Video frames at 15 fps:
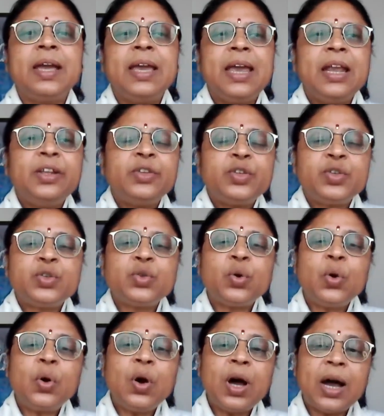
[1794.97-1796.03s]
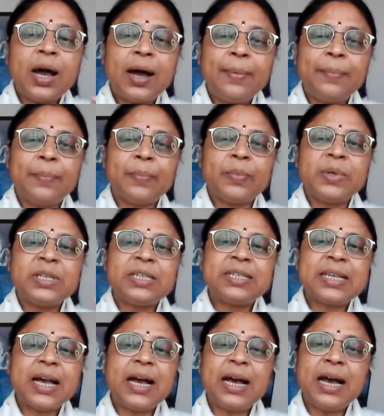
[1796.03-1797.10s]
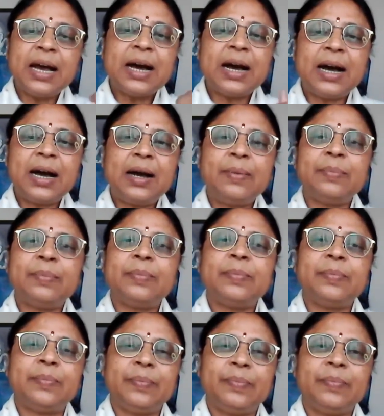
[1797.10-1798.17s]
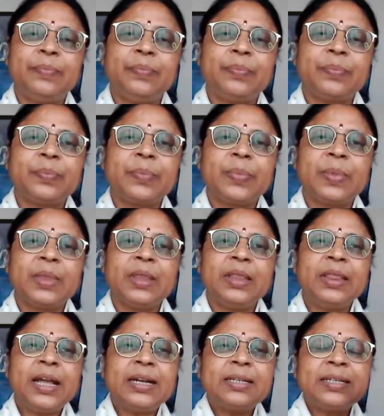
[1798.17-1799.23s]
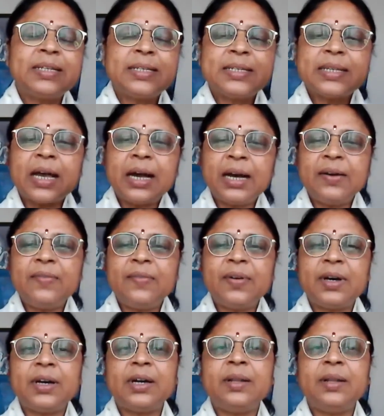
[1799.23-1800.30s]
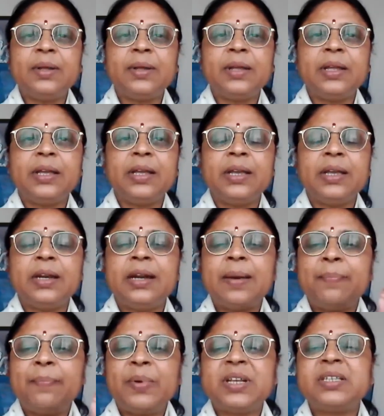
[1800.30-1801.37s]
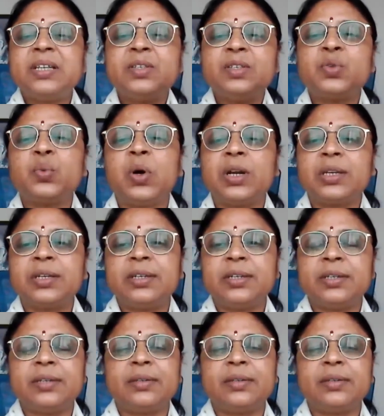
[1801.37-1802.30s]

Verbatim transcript: In Soham, Saha Aham, that Saha word represents what?